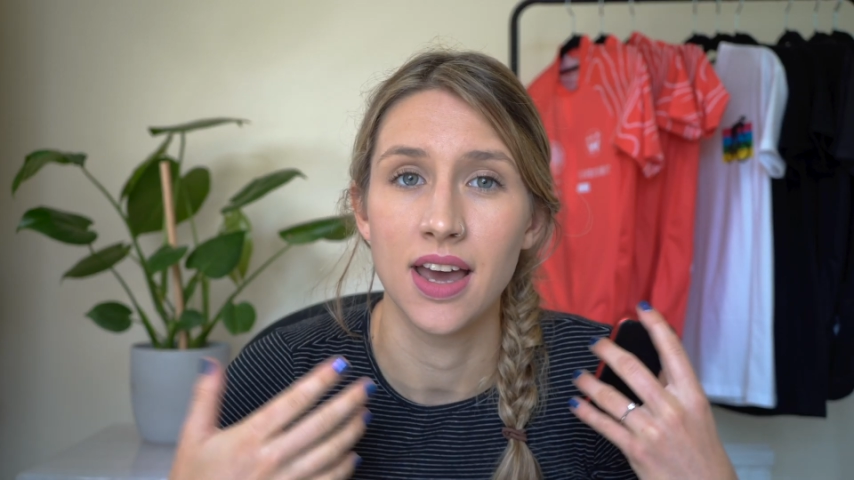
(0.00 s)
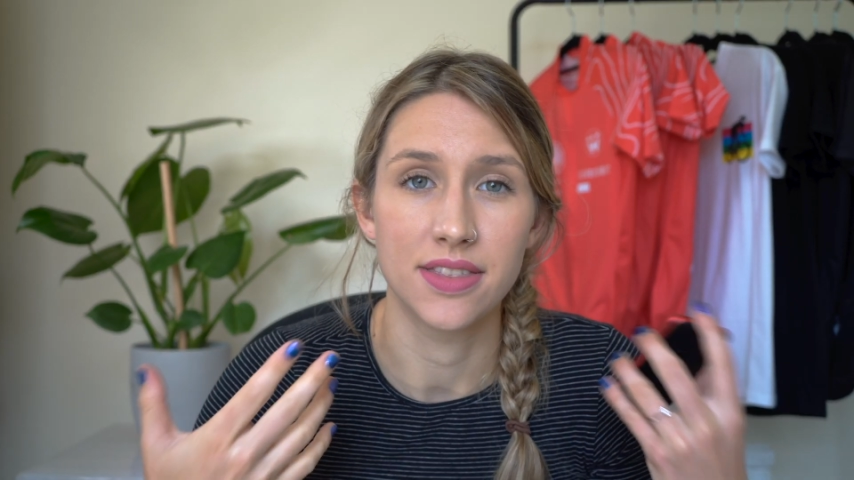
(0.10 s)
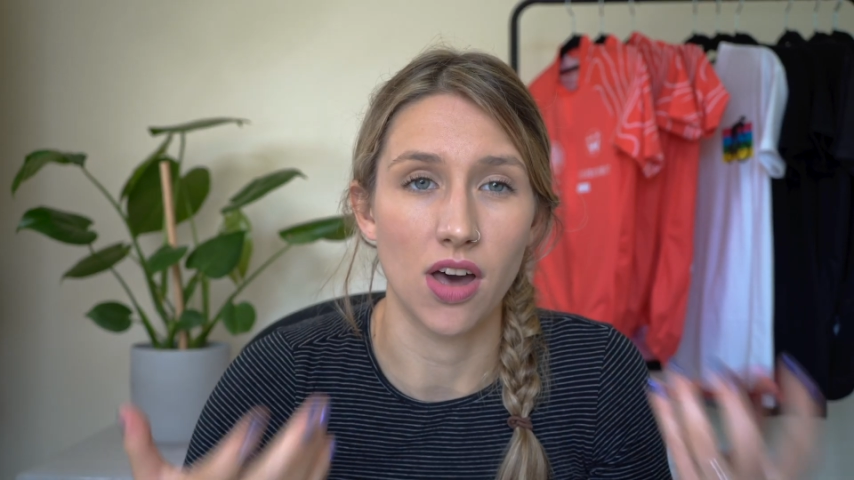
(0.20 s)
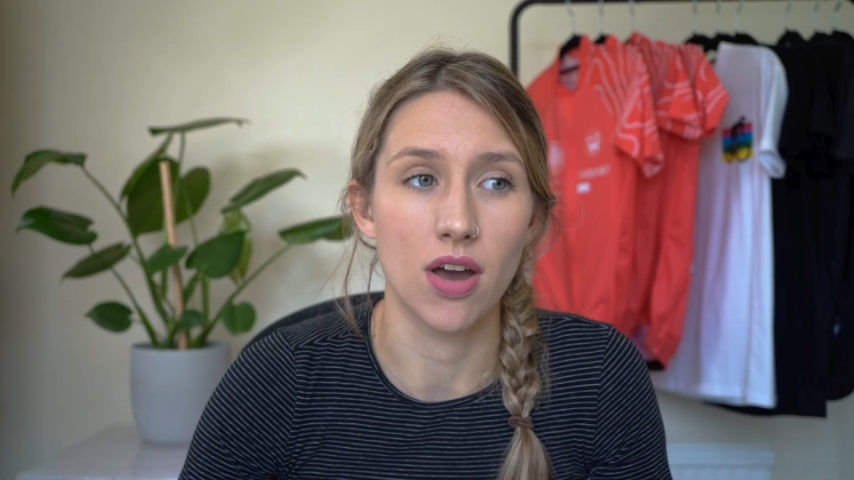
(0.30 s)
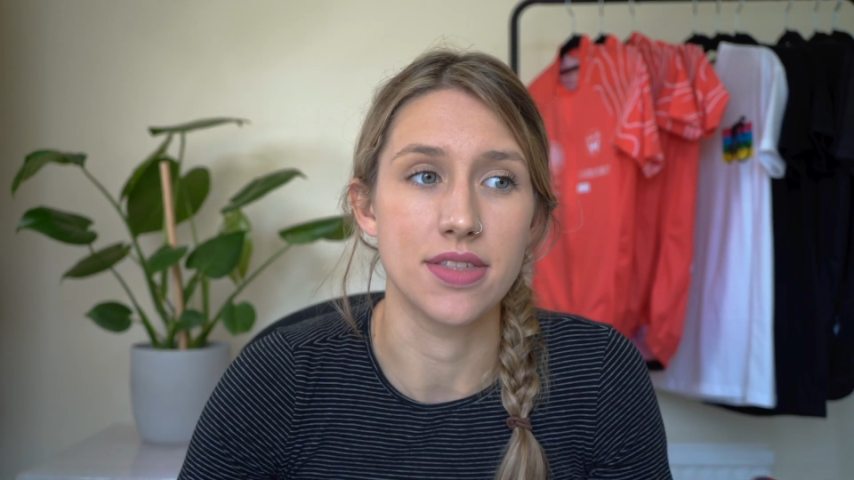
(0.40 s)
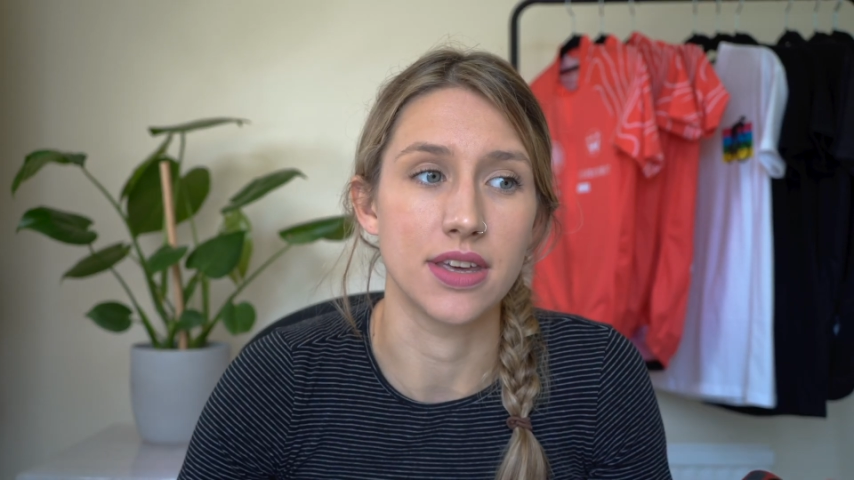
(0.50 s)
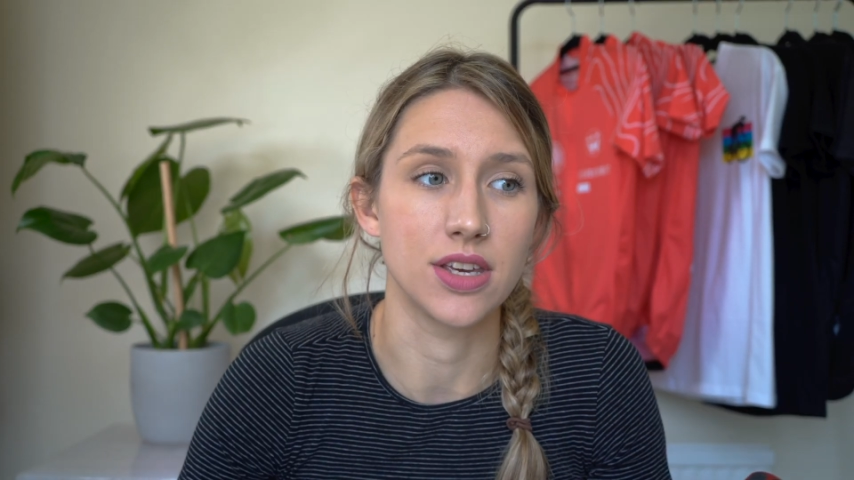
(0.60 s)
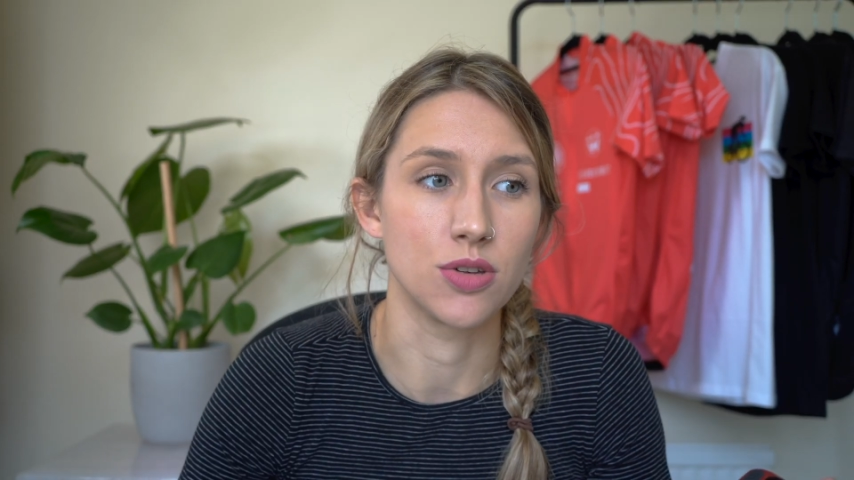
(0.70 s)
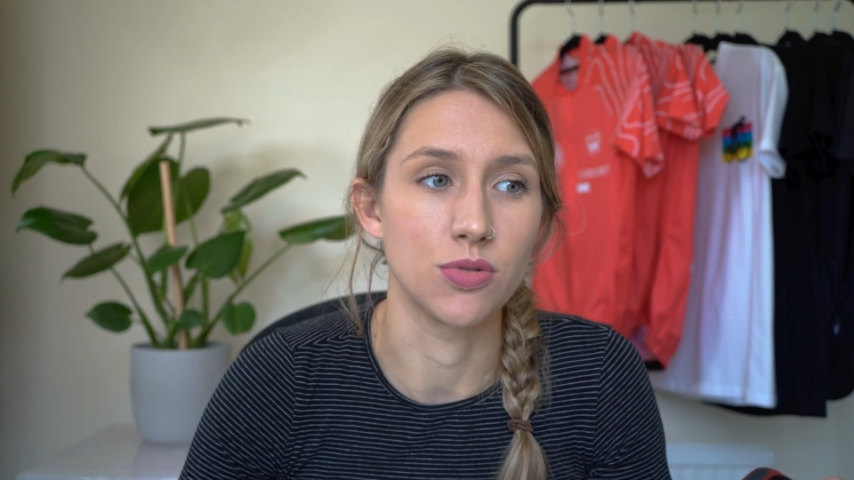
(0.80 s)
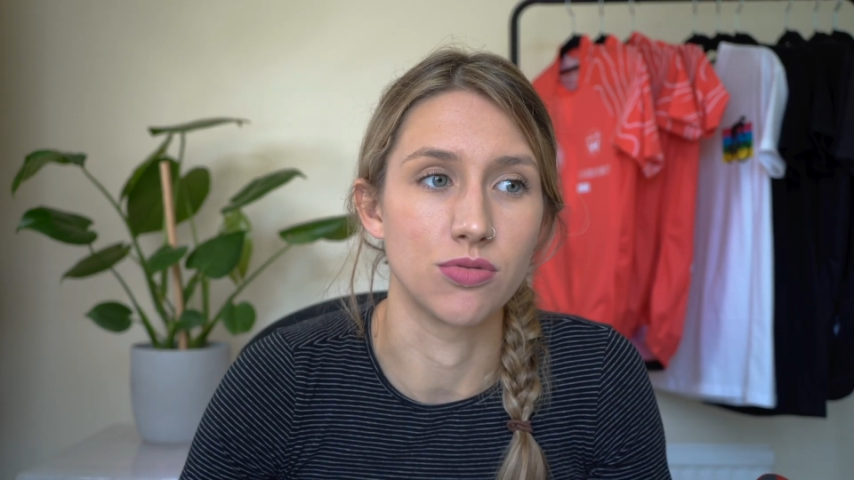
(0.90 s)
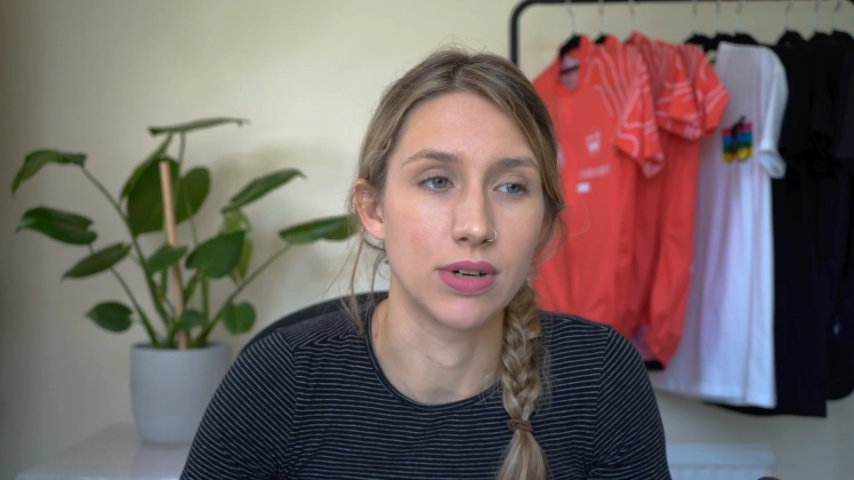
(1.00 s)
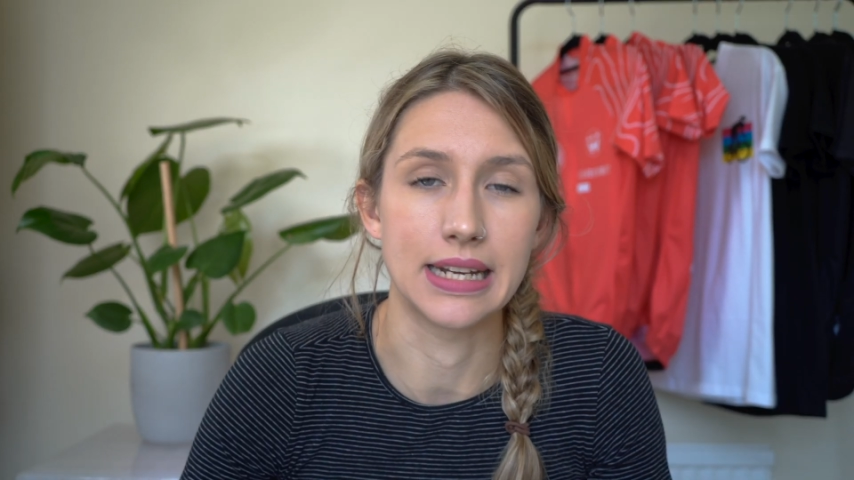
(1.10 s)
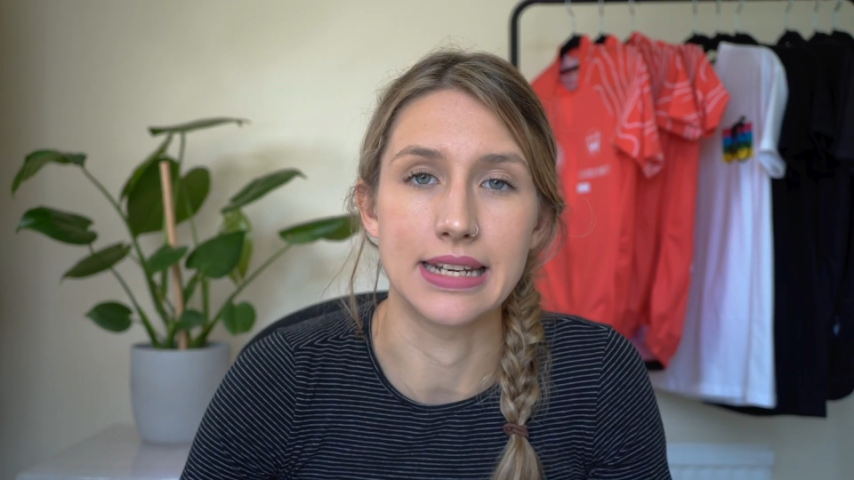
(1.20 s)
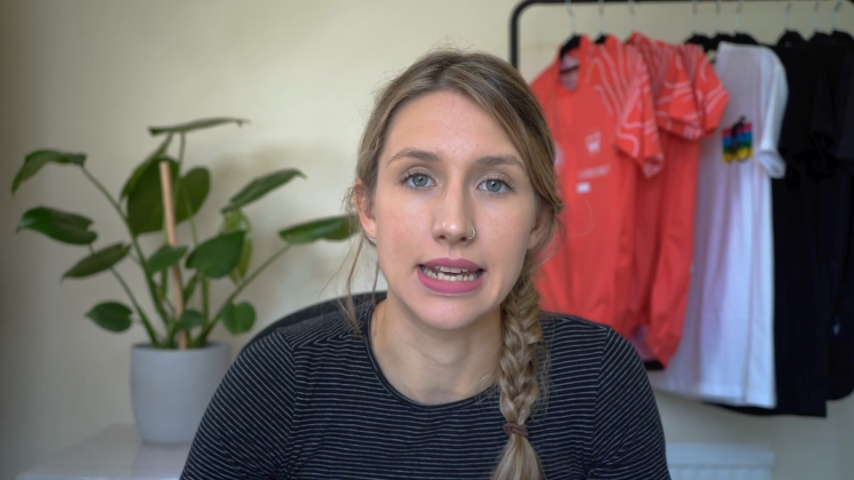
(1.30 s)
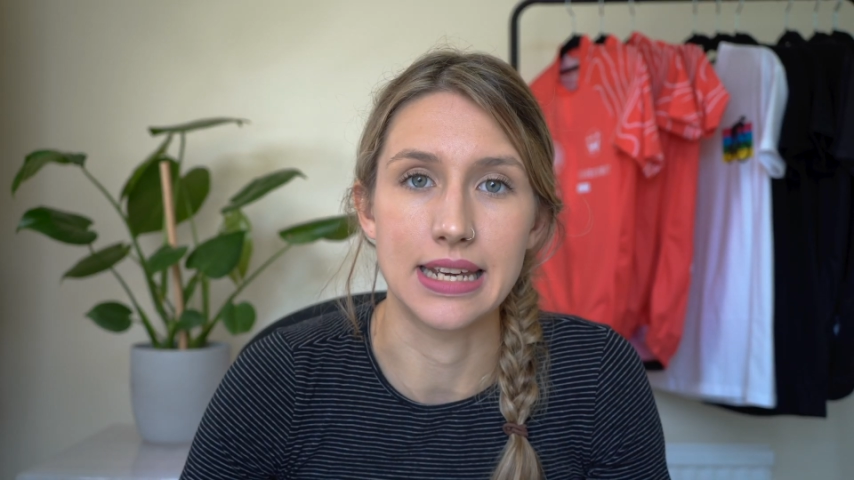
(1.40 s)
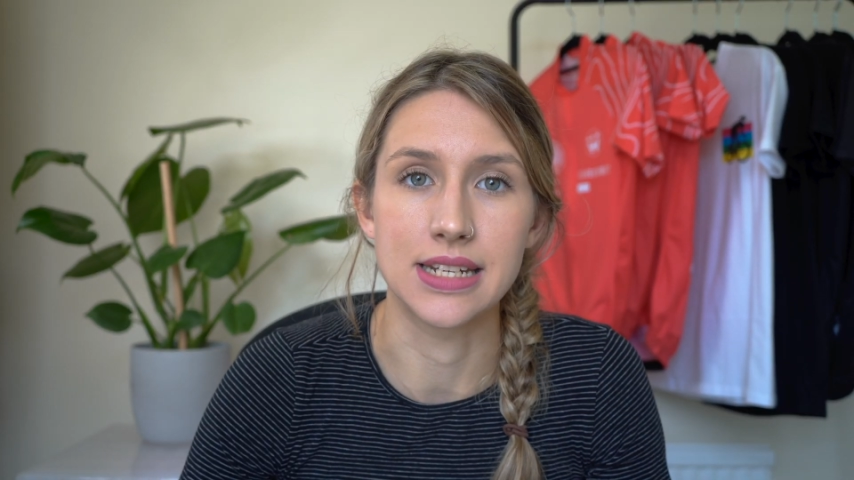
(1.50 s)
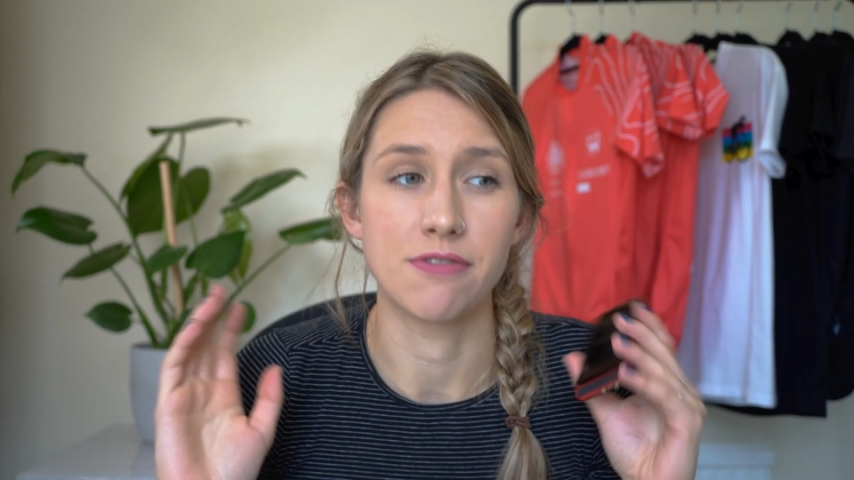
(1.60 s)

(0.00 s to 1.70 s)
that I think you would really need.